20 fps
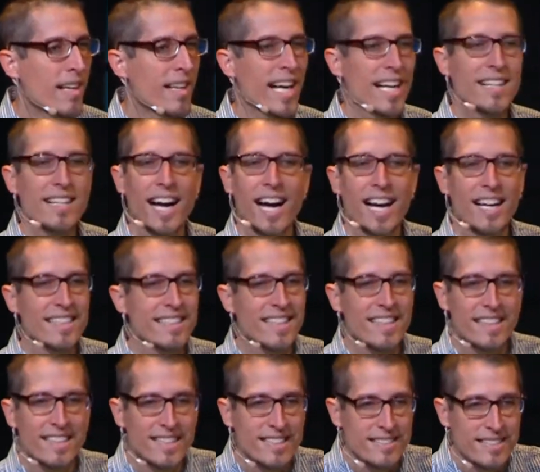like God
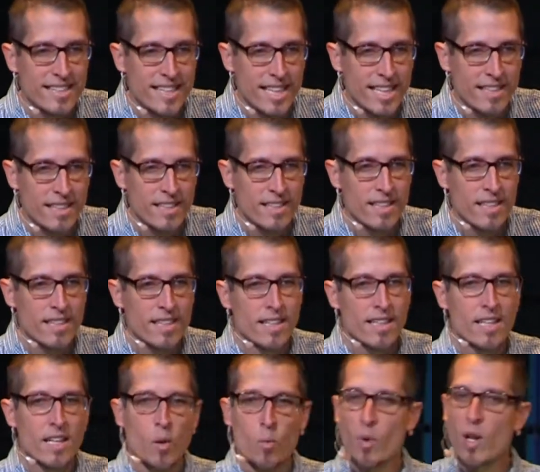isn't listening,
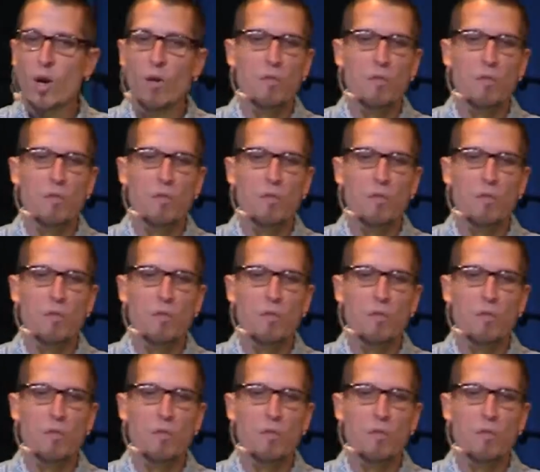we